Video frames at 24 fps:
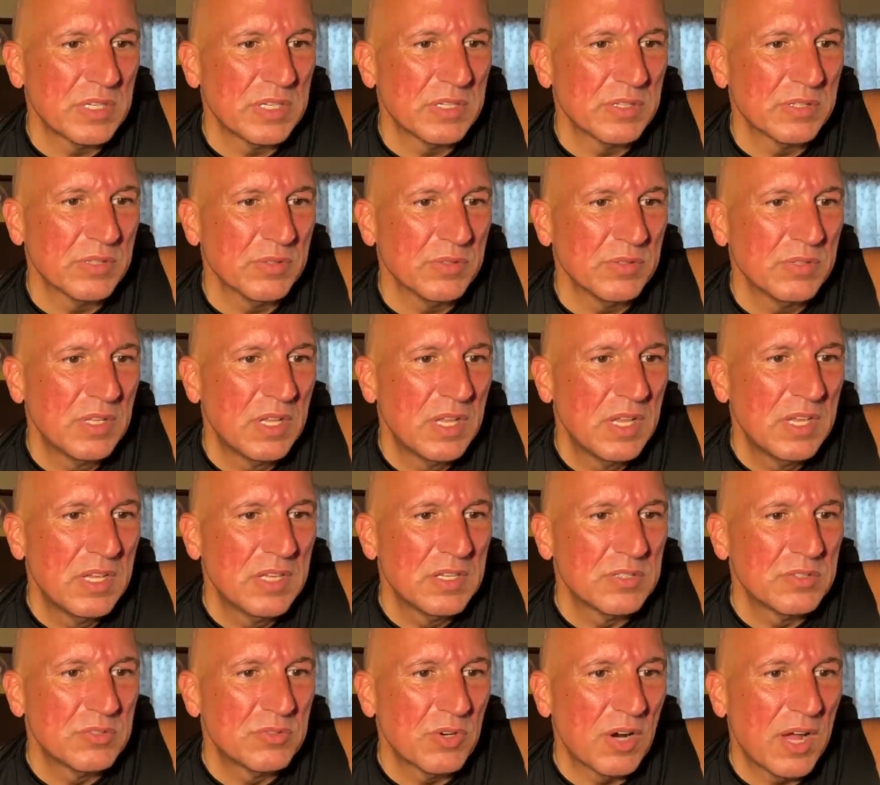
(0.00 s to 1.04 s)
heal,
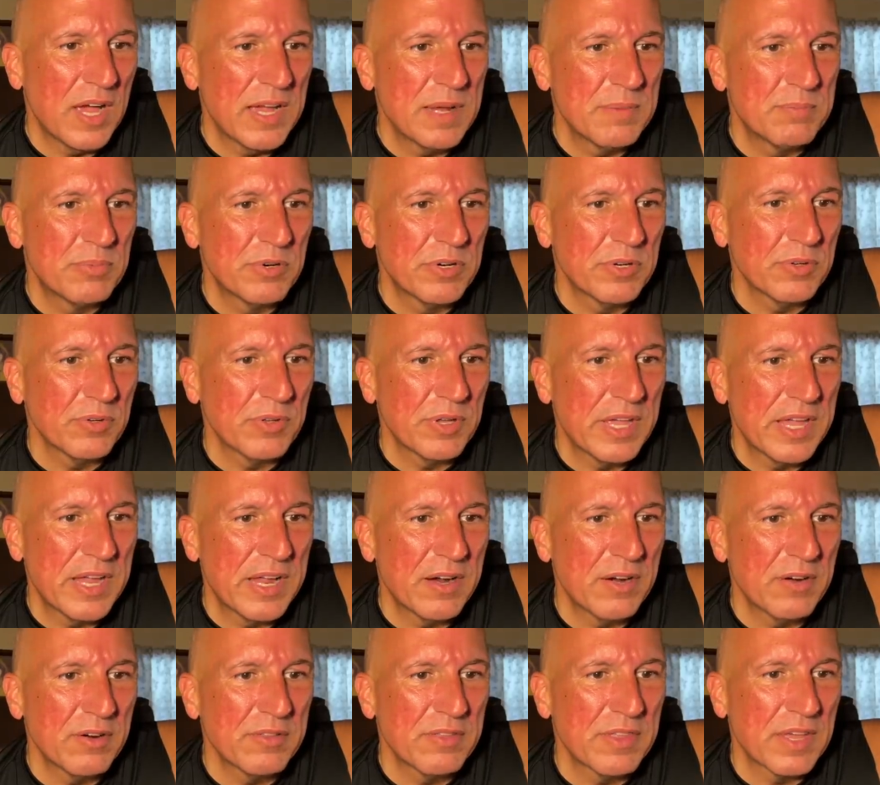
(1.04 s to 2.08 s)
dry, brittle
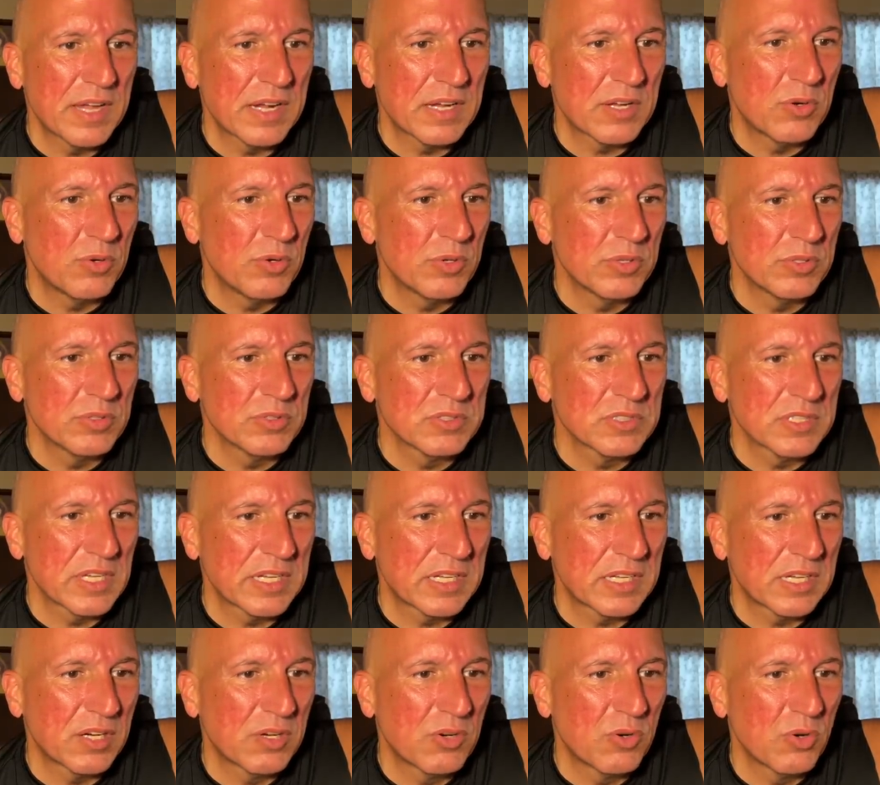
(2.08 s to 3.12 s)
hair that coils
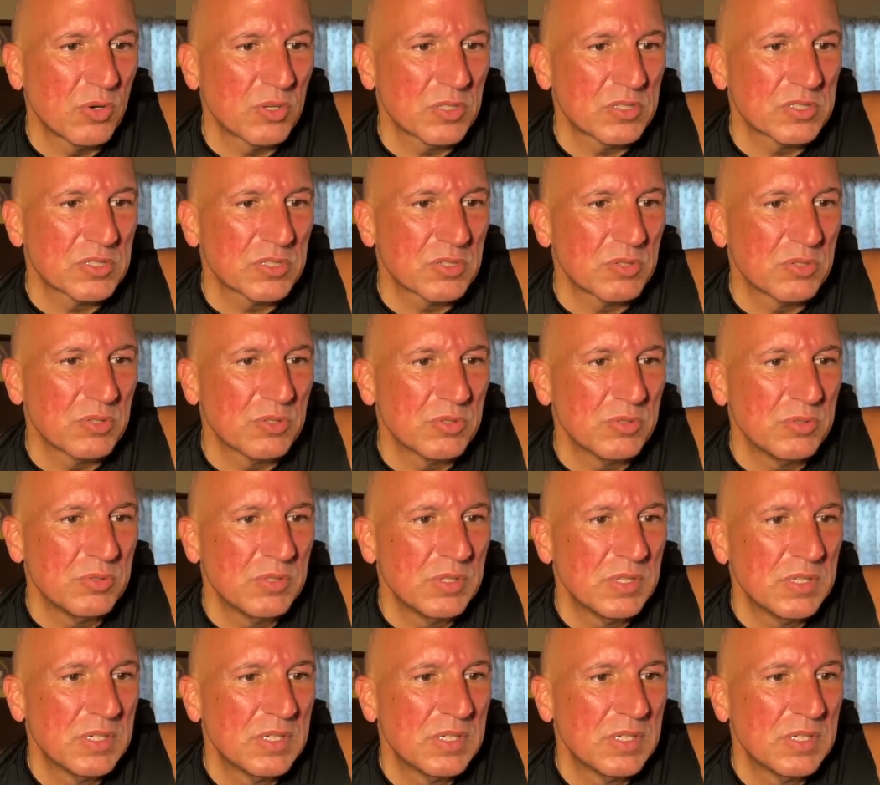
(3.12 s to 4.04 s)
like a corkscrew.